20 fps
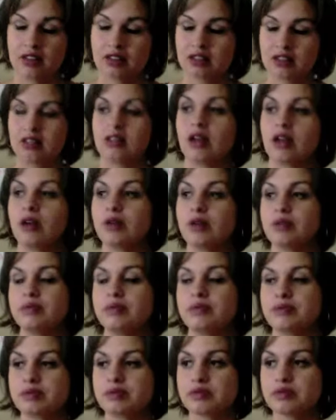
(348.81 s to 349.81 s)
So
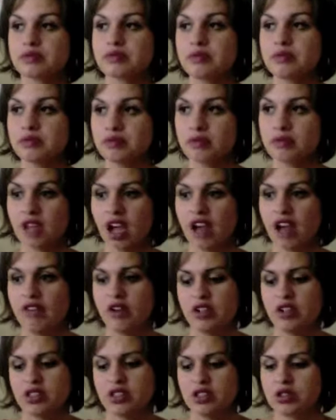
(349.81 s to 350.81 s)
I've
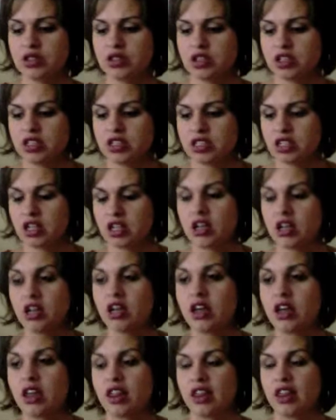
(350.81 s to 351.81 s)
also learned
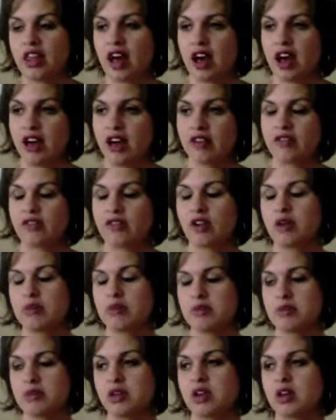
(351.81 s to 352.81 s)
that from